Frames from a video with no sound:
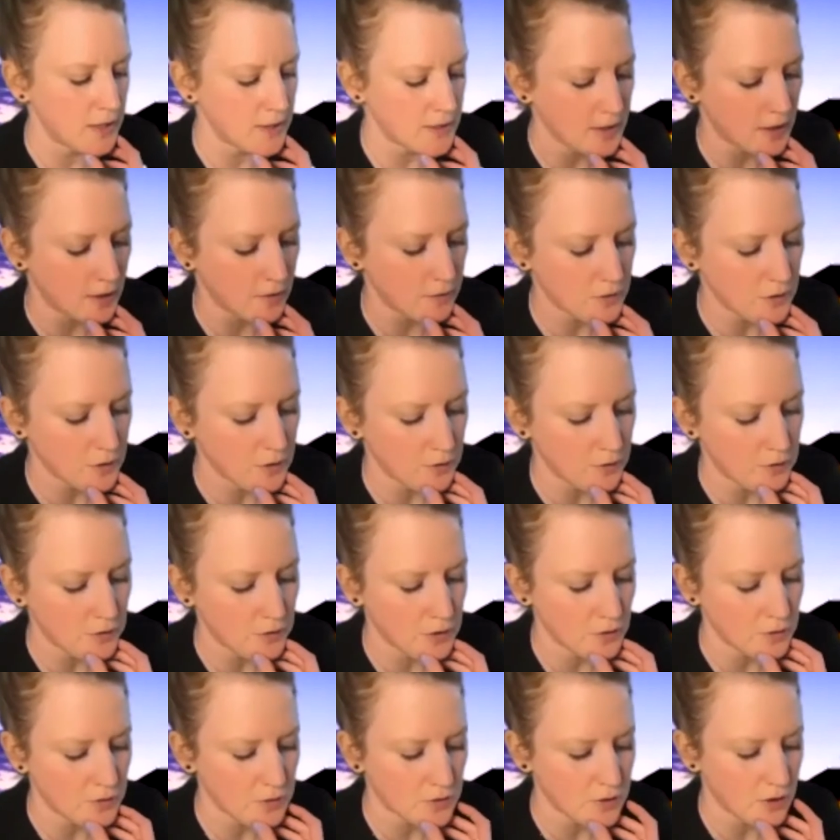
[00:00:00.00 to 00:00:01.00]
after the
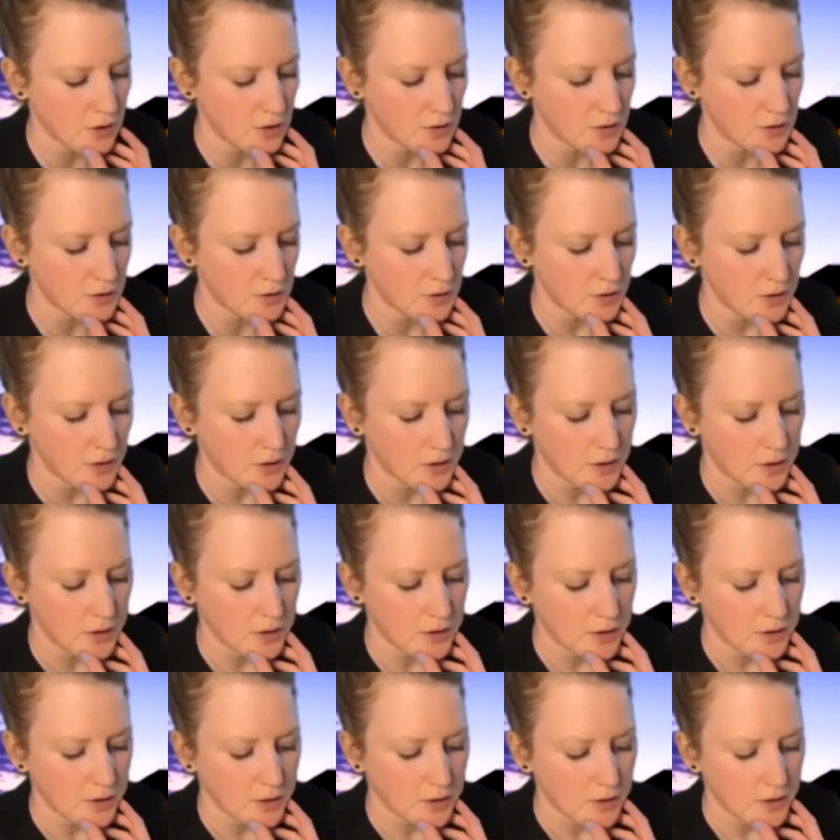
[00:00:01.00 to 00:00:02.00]
future,
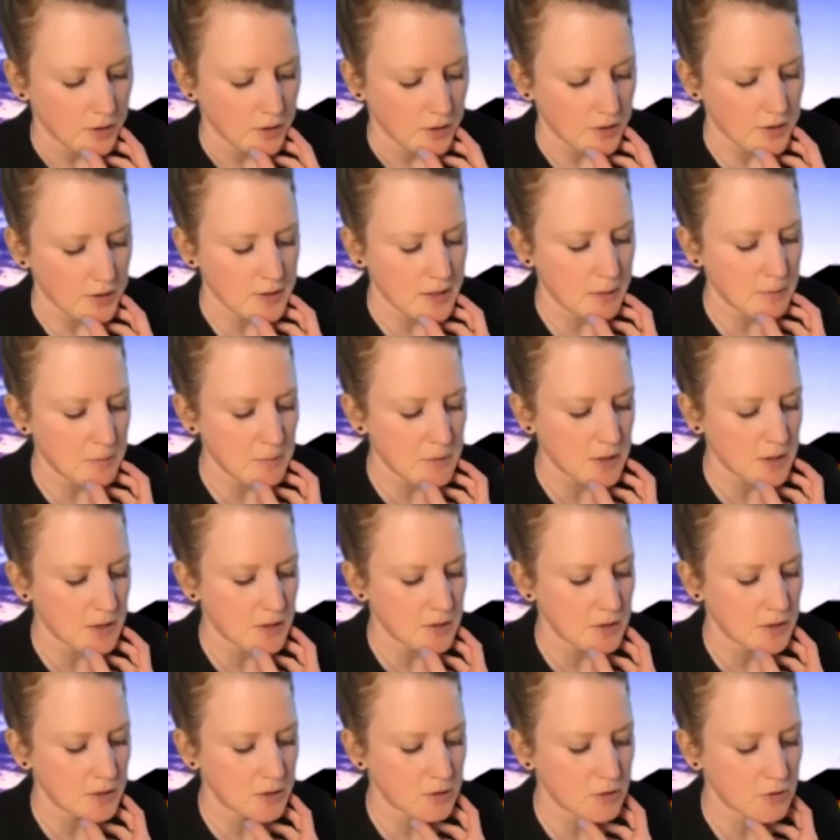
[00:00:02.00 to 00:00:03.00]

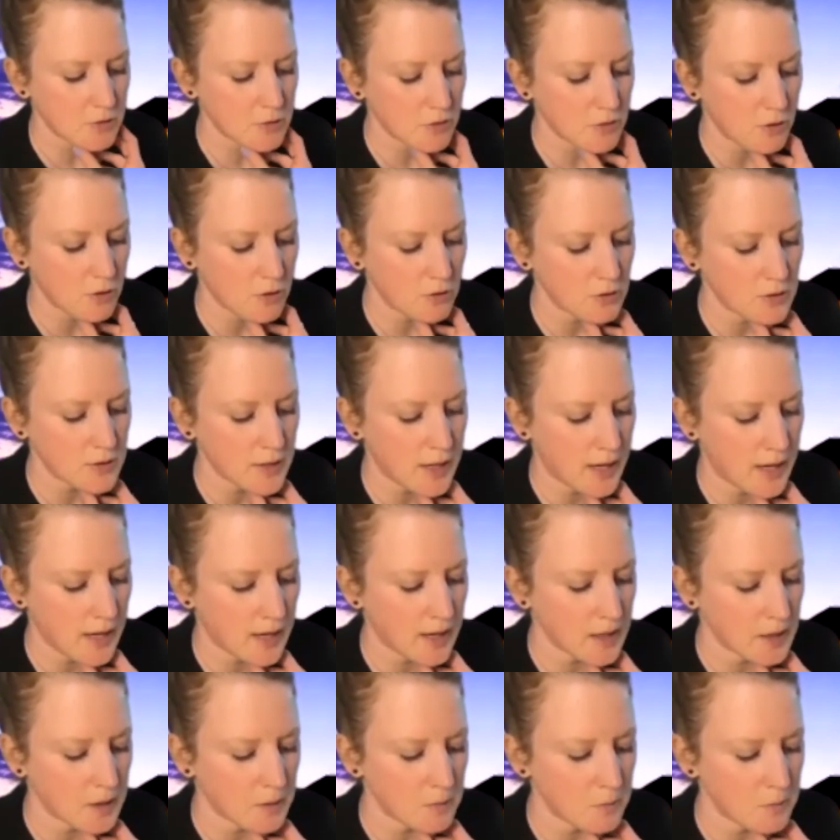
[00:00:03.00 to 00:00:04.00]
attempting to control
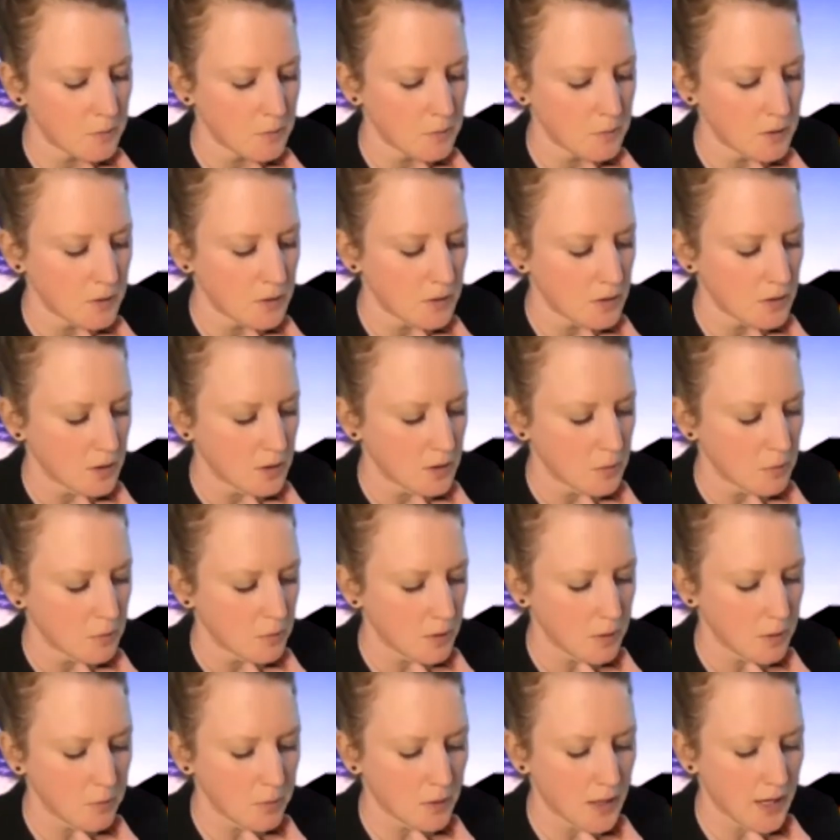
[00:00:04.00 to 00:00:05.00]
time
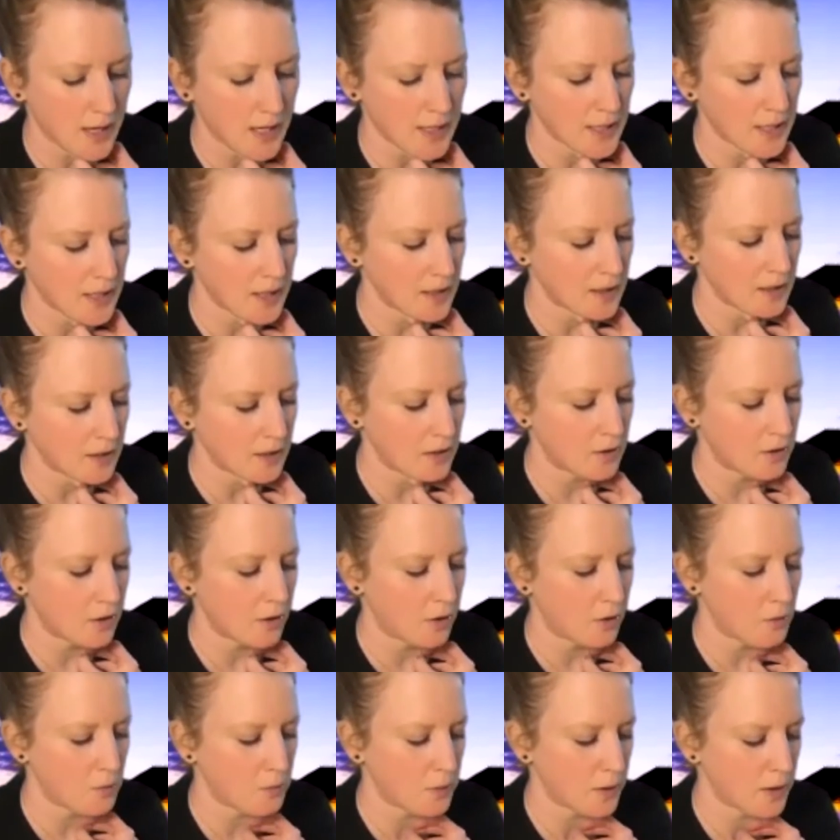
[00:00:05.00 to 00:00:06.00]
by planning and
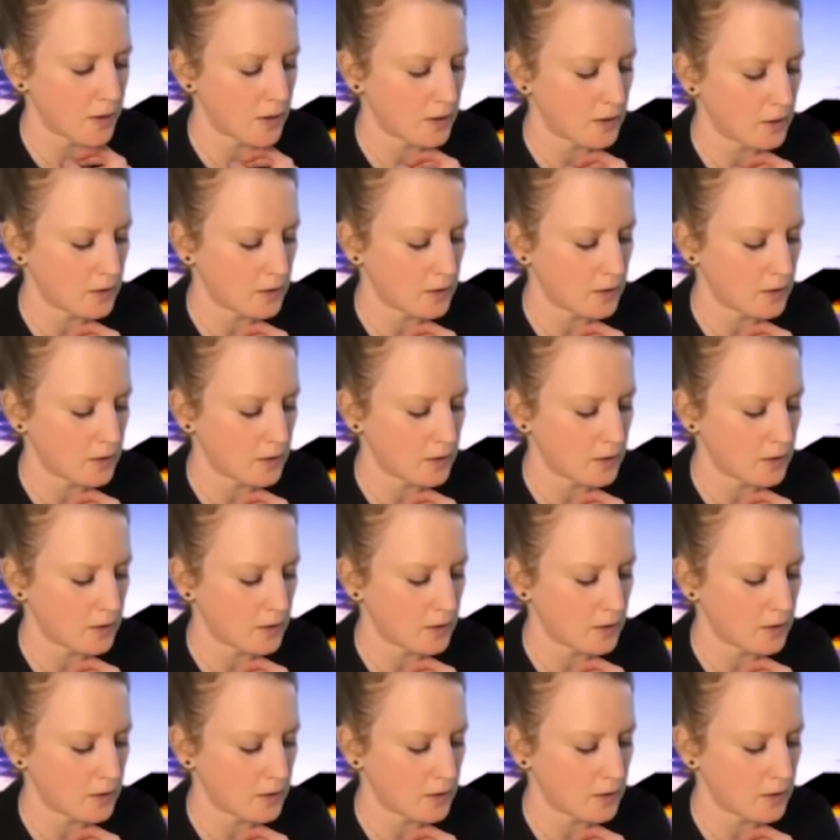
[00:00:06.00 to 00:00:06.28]
hoping.